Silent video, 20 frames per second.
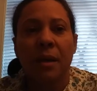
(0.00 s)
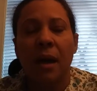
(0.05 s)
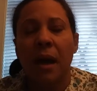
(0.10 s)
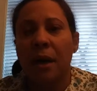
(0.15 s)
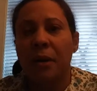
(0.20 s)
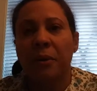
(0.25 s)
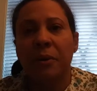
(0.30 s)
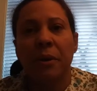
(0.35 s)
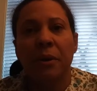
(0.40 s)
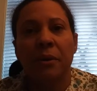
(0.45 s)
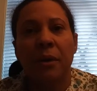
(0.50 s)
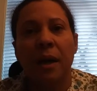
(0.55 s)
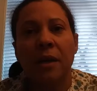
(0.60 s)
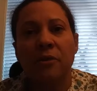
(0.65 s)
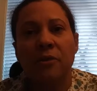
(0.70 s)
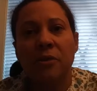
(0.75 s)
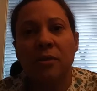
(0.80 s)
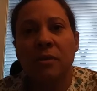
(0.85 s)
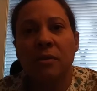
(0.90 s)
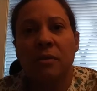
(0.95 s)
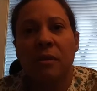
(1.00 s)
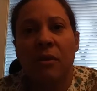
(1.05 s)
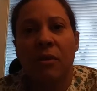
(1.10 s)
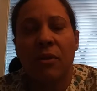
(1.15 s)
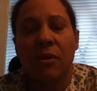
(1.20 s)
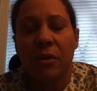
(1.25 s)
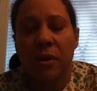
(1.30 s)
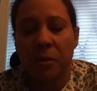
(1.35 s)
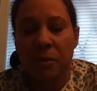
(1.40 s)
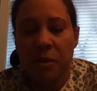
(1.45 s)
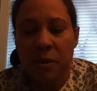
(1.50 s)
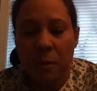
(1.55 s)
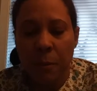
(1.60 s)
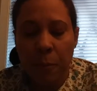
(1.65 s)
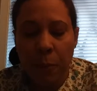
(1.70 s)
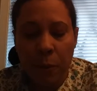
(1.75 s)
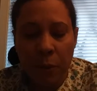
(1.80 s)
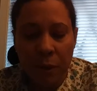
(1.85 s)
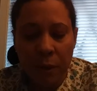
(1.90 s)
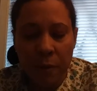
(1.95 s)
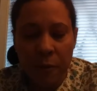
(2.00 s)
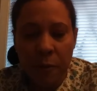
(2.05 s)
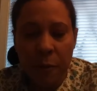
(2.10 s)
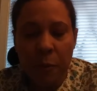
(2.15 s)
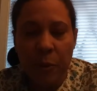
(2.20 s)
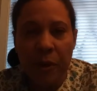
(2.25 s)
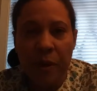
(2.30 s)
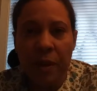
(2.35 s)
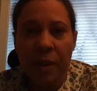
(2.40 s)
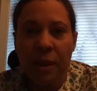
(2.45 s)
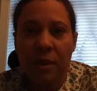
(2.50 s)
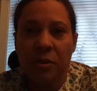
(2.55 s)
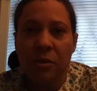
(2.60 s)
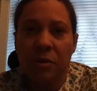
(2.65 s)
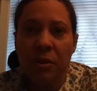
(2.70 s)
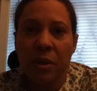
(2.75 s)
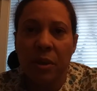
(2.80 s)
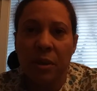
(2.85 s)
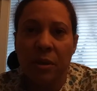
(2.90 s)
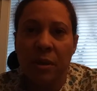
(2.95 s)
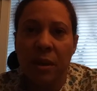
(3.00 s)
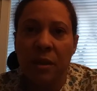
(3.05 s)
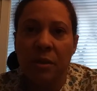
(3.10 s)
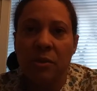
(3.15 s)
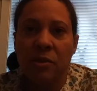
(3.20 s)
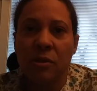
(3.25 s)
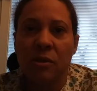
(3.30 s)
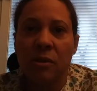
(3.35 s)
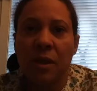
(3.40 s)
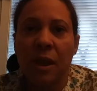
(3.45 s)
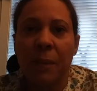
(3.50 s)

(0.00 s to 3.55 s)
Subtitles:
I don't know. I just thought it was important to bring that to our attention.